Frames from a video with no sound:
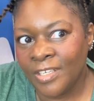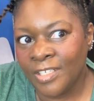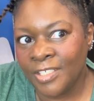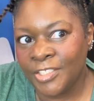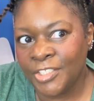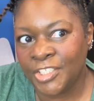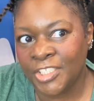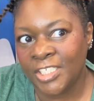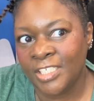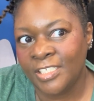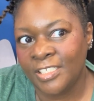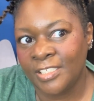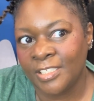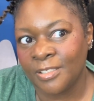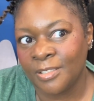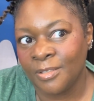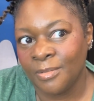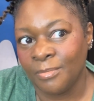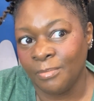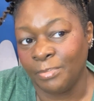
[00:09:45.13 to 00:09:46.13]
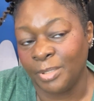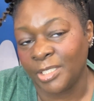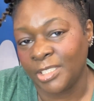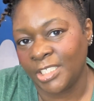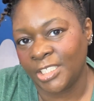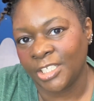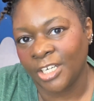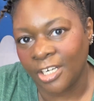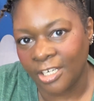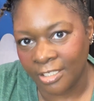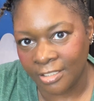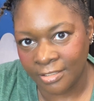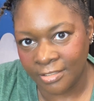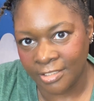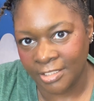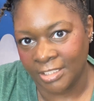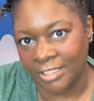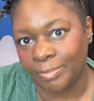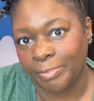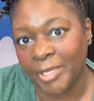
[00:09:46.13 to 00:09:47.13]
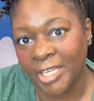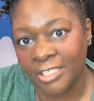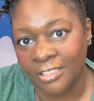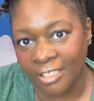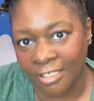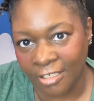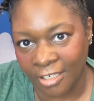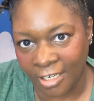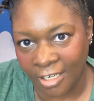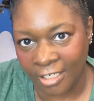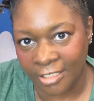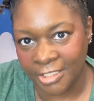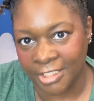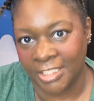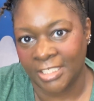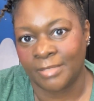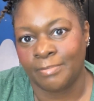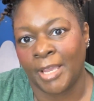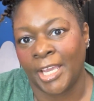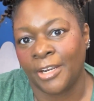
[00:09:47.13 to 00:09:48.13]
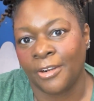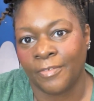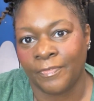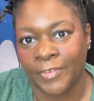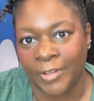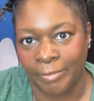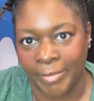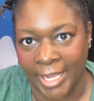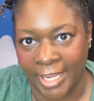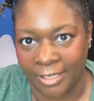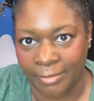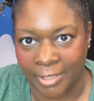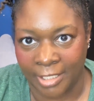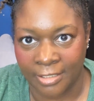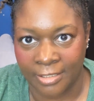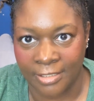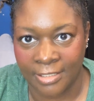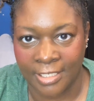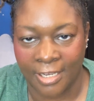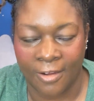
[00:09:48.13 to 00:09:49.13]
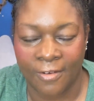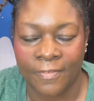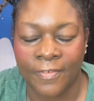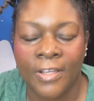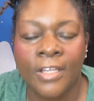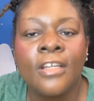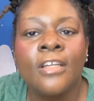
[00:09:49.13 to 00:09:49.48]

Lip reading: she's bullied her. She's picked on her. She's made her feel bad about herself.